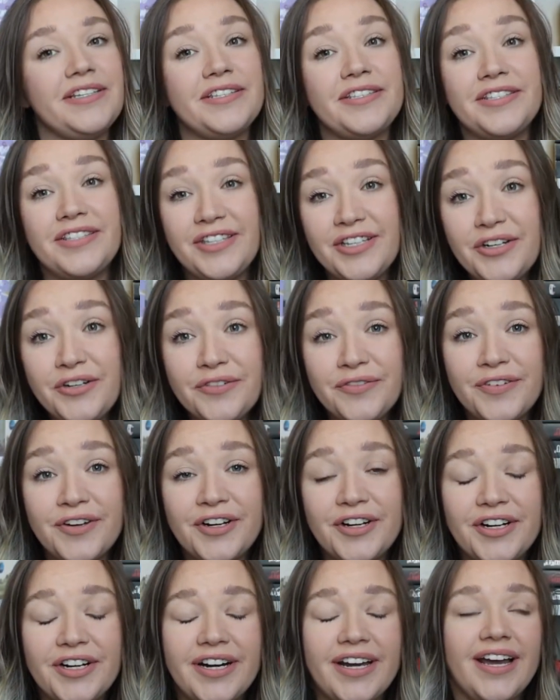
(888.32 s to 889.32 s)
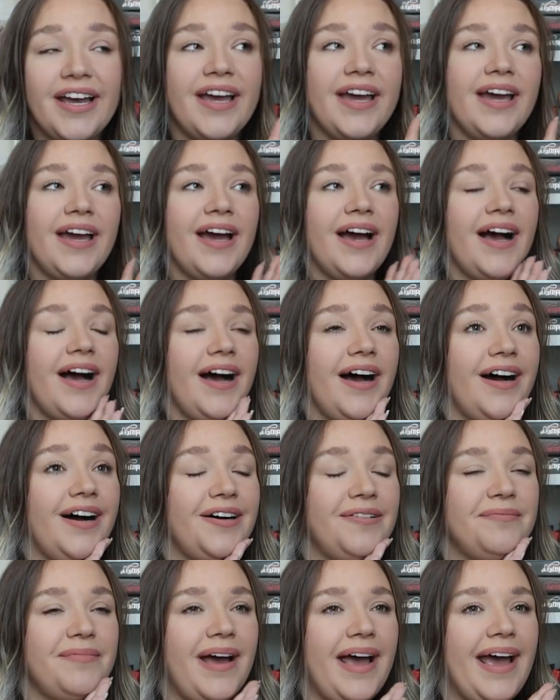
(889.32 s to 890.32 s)
Silver.
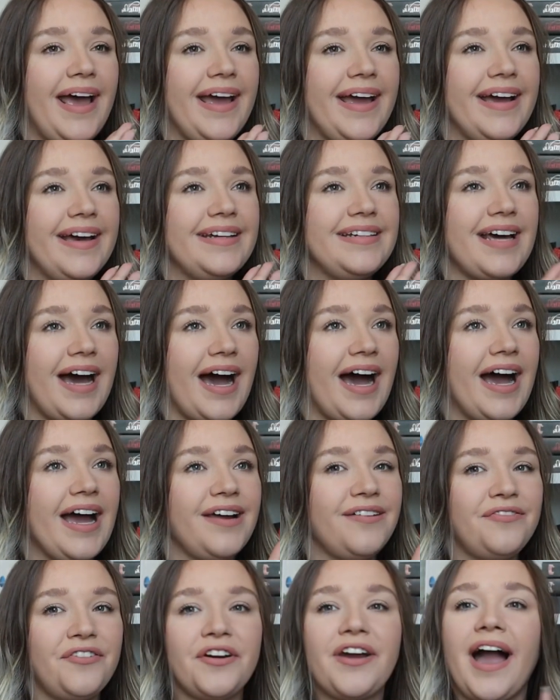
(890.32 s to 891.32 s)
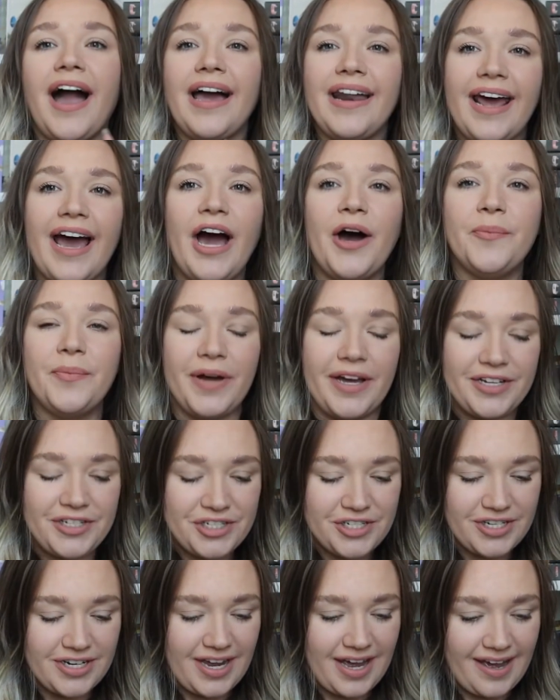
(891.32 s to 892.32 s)
And I forgot how
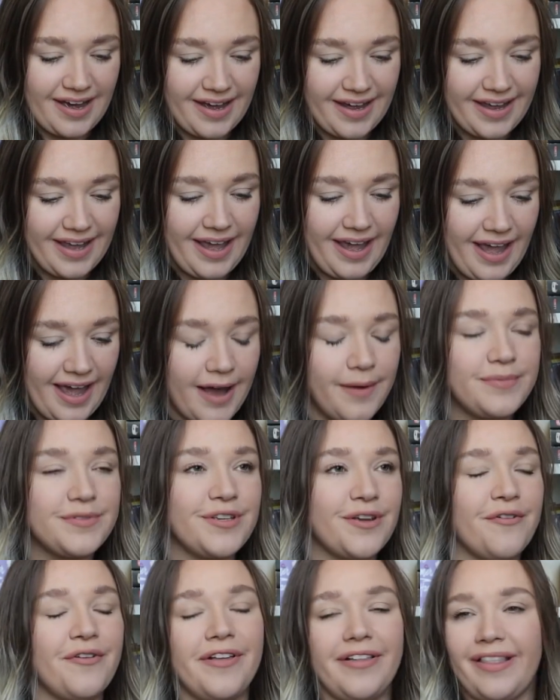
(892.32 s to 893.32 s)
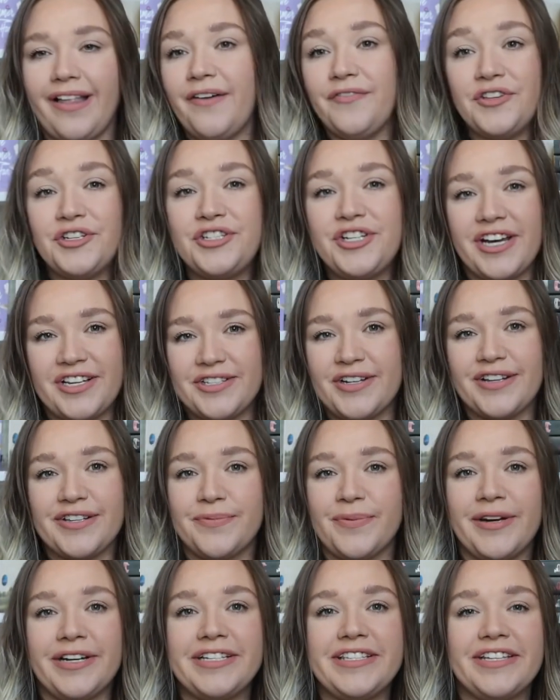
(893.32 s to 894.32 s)
much I absolutely love the Chestnut
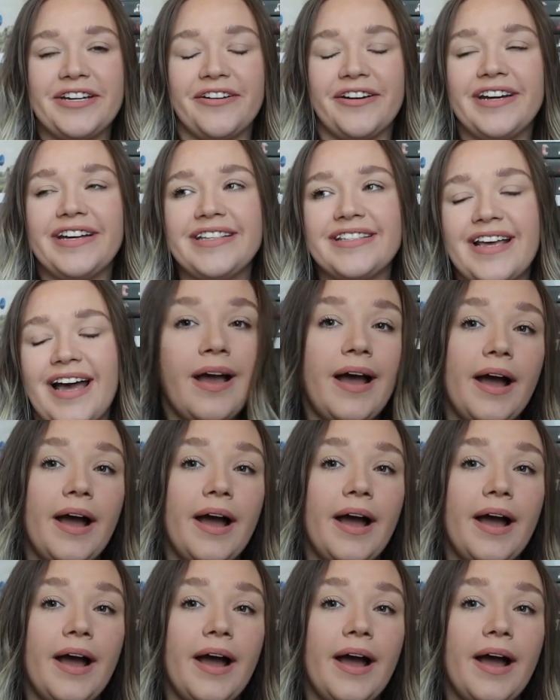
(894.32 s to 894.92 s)
Springs series.